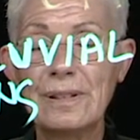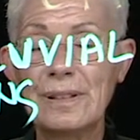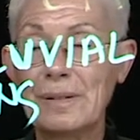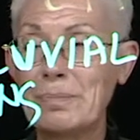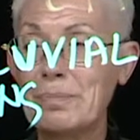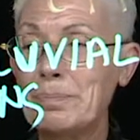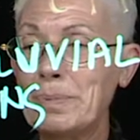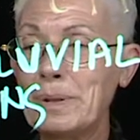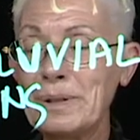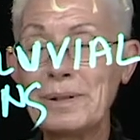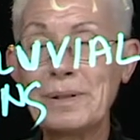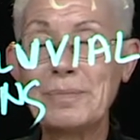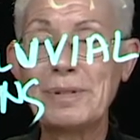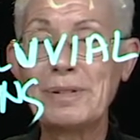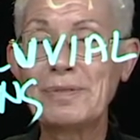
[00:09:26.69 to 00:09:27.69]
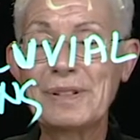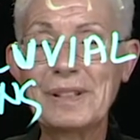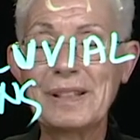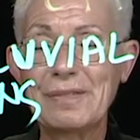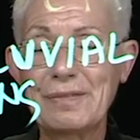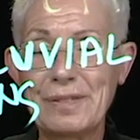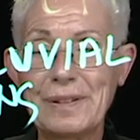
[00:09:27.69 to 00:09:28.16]
The bottom of
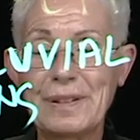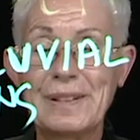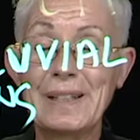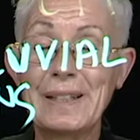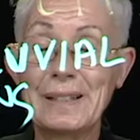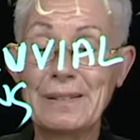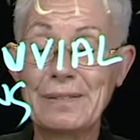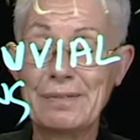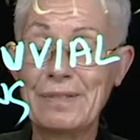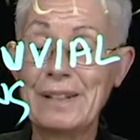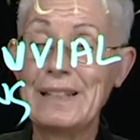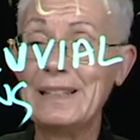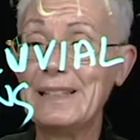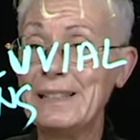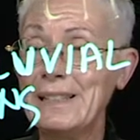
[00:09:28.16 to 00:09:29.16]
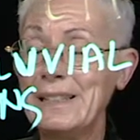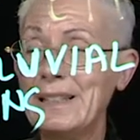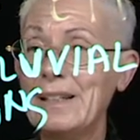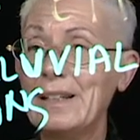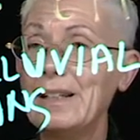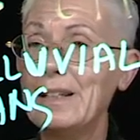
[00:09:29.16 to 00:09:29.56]
Death that valley